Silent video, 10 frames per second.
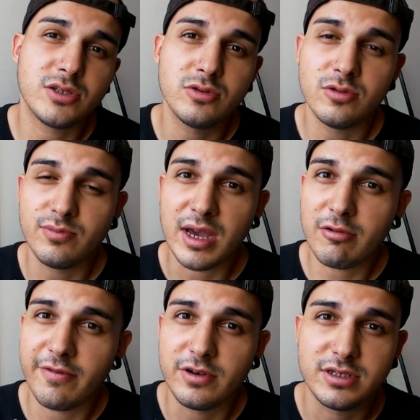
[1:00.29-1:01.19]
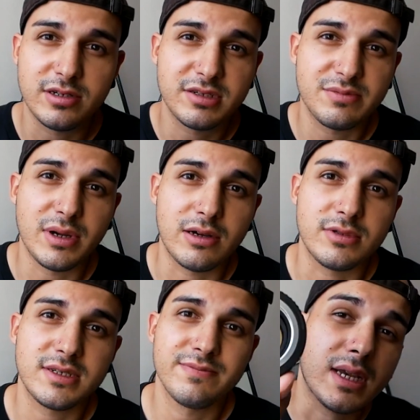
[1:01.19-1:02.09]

to Micro Four Thirds mount.